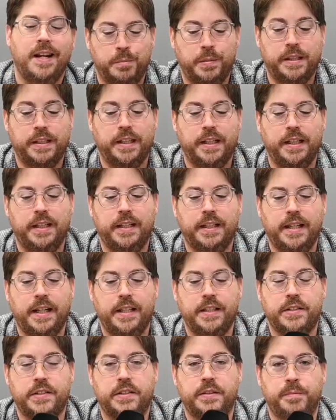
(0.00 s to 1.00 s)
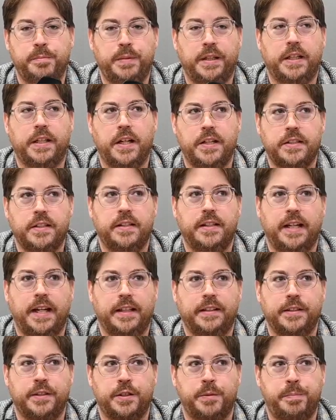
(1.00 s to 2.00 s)
But in any case, because of
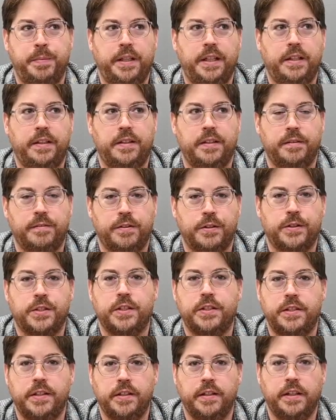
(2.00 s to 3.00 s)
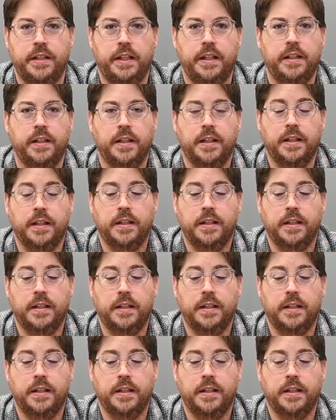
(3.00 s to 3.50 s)
that, the speed, the versatility,